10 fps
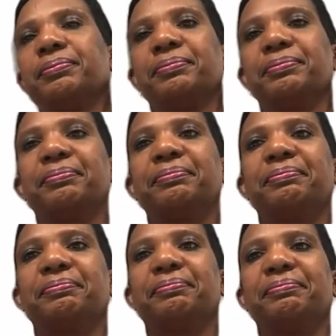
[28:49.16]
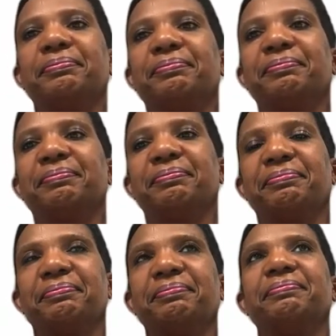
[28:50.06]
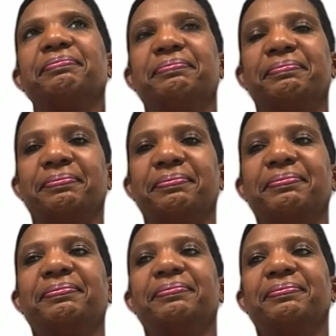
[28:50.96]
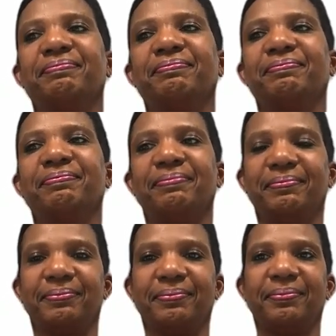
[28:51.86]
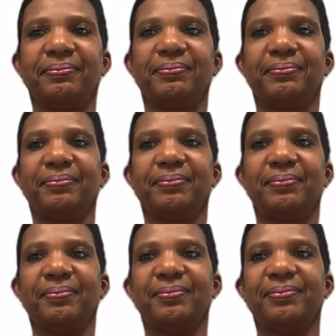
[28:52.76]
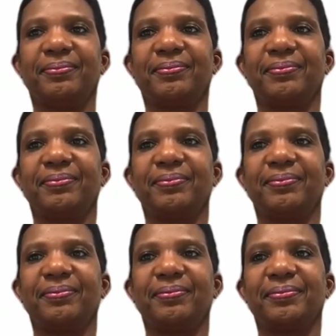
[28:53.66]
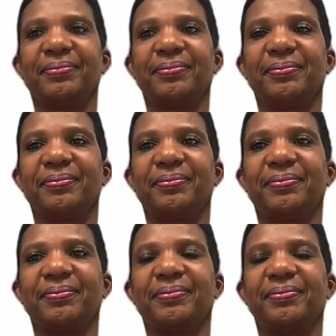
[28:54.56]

[no speech]